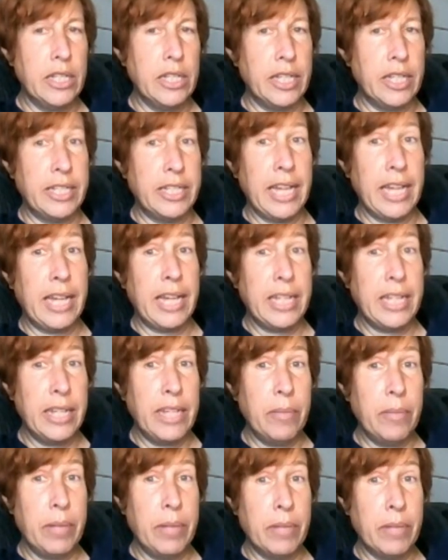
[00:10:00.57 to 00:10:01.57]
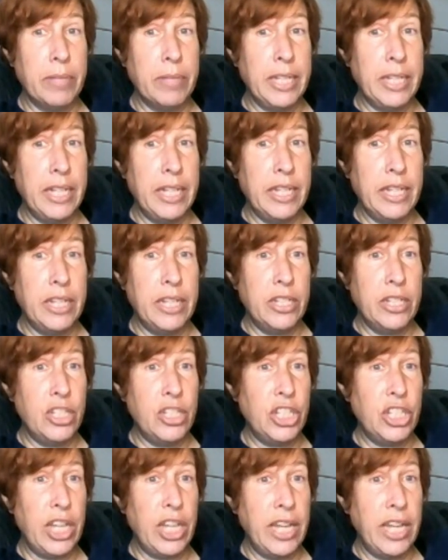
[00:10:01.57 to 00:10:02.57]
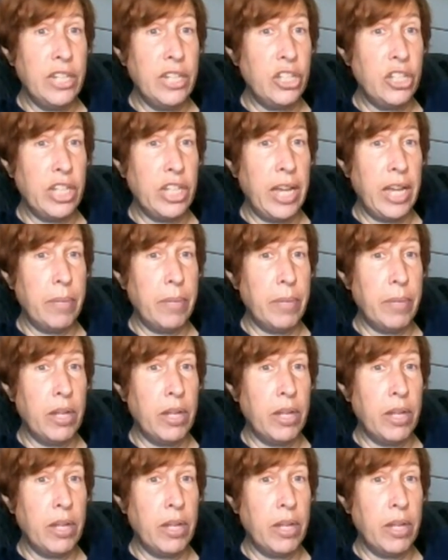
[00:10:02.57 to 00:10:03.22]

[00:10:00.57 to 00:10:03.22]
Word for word: Exactly, it becomes heated, change shape, and